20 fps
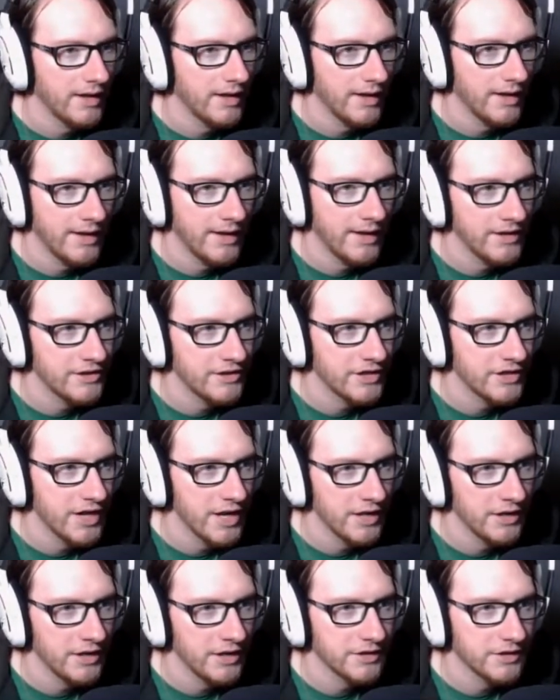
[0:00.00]
any
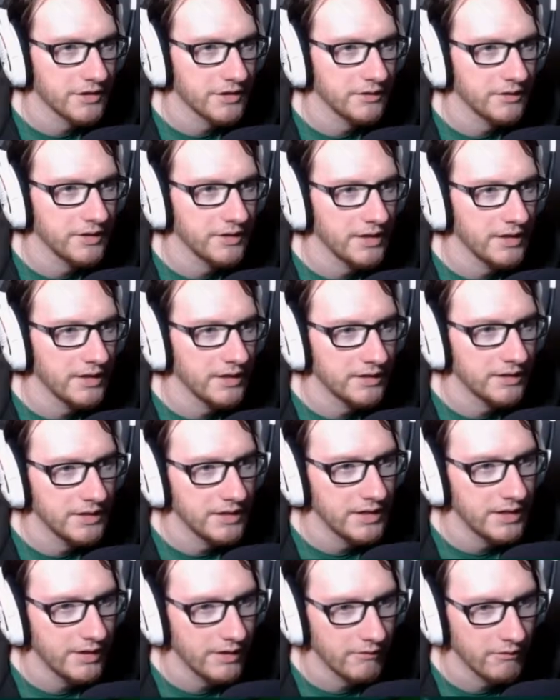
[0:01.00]
change the
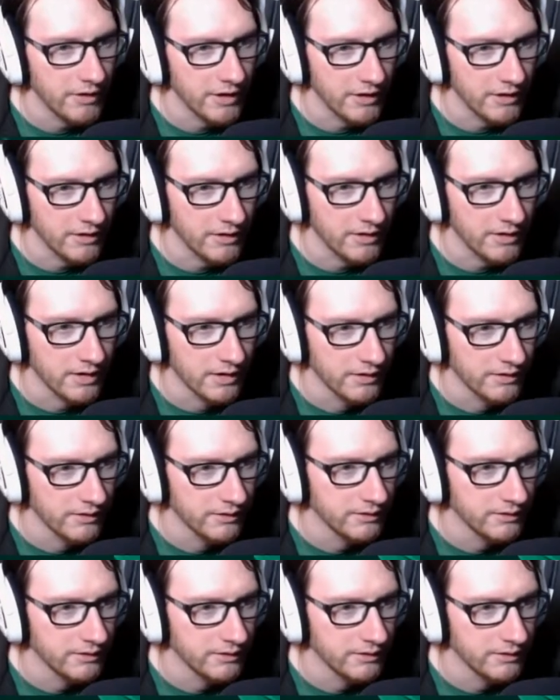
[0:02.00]
interior